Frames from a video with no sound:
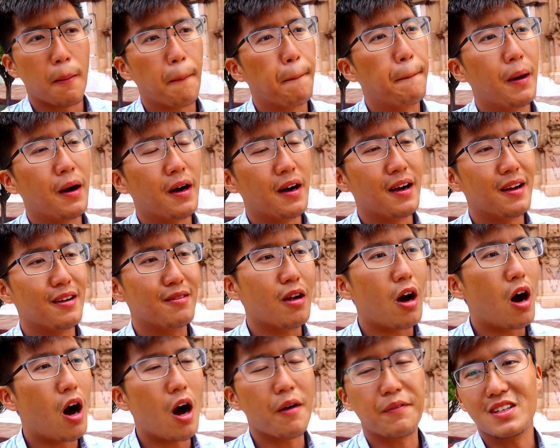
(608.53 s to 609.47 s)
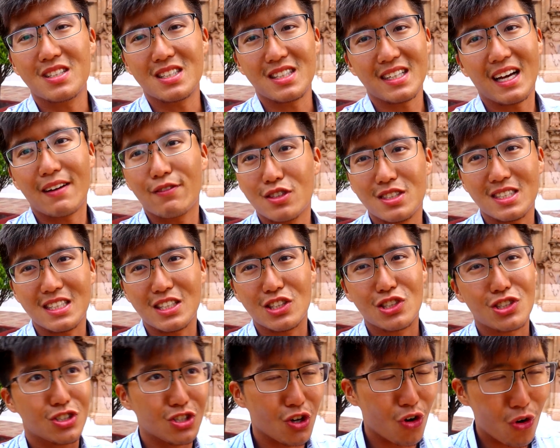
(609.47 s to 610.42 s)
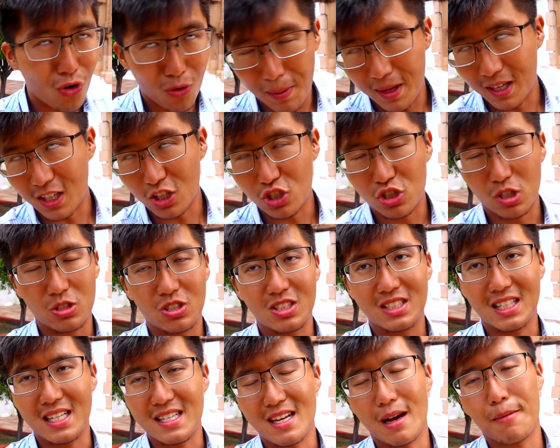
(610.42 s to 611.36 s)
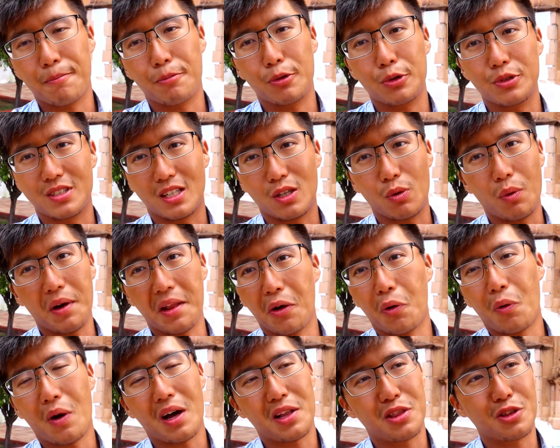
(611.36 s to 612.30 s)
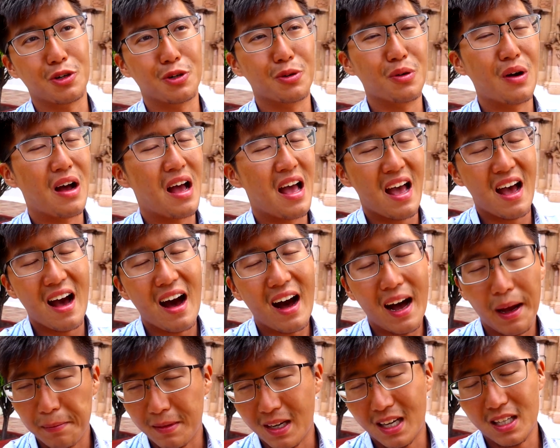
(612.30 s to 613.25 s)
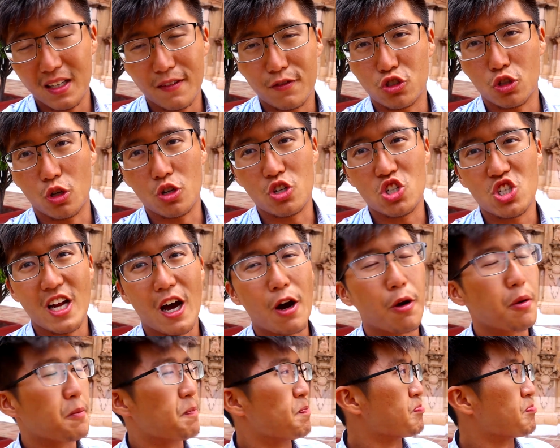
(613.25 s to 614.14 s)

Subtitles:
But obviously, after seeing so many churches and temples in Guanajuato, I'm kind of churched out.